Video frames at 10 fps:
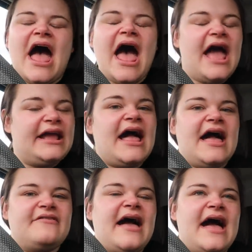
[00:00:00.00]
I
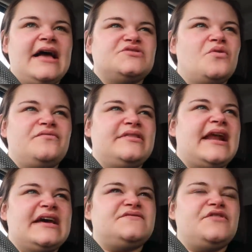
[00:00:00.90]
have had over the
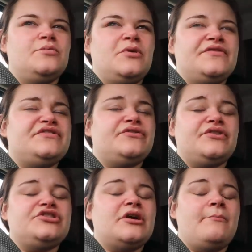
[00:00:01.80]
last few months
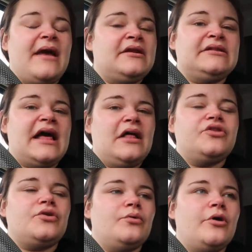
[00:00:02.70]
such a mental
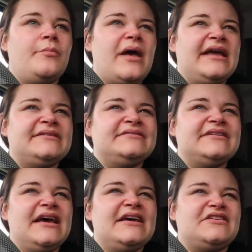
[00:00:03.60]
health glow up, and
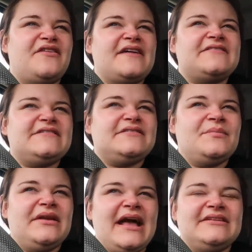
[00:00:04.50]
the fact that
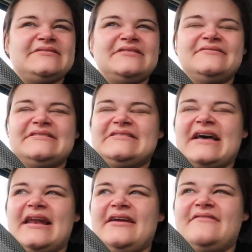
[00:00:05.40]
somebody else noticed
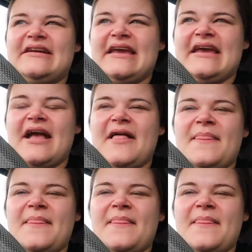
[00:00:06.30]
that, literally,